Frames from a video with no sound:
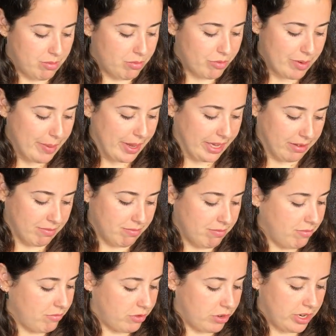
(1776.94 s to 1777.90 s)
ribbing
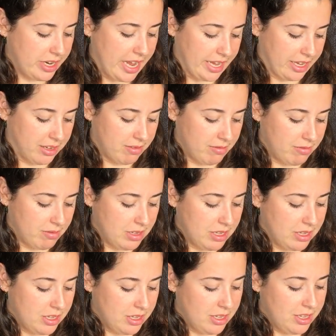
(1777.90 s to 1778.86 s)
for the neck,
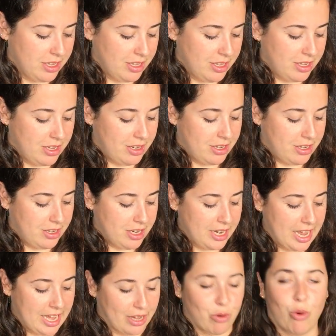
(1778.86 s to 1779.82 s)
the
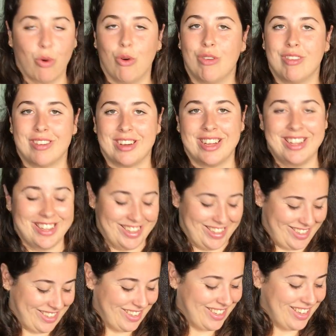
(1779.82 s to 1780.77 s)
neck hole.
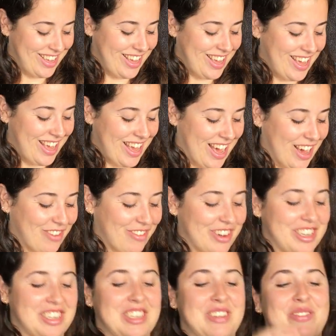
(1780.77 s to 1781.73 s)
I
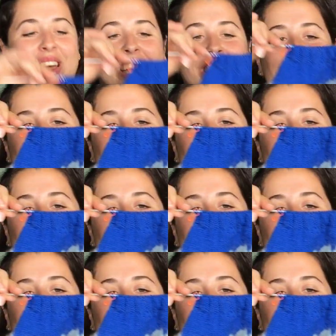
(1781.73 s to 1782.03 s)
wanted to make